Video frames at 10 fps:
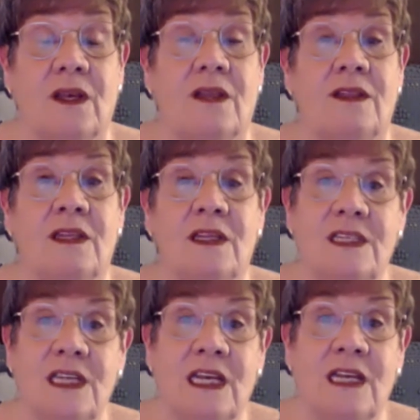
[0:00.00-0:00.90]
then
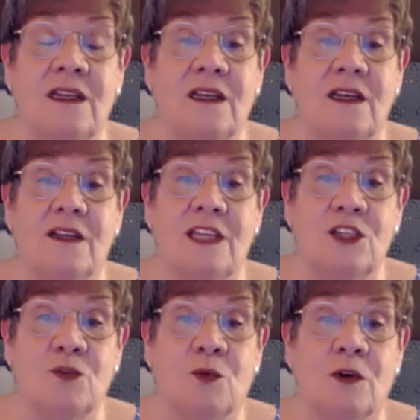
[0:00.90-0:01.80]
indeed
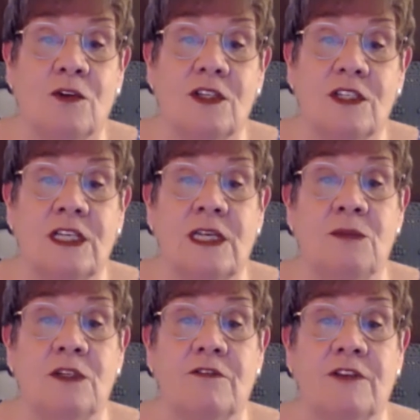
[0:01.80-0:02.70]
these words seem
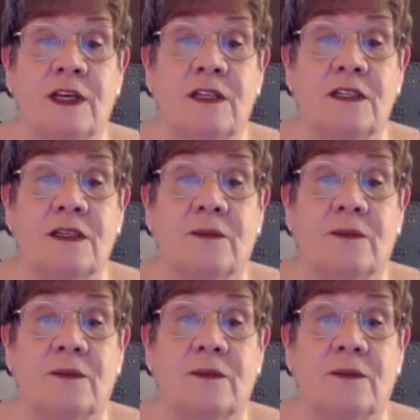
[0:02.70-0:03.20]
to fit.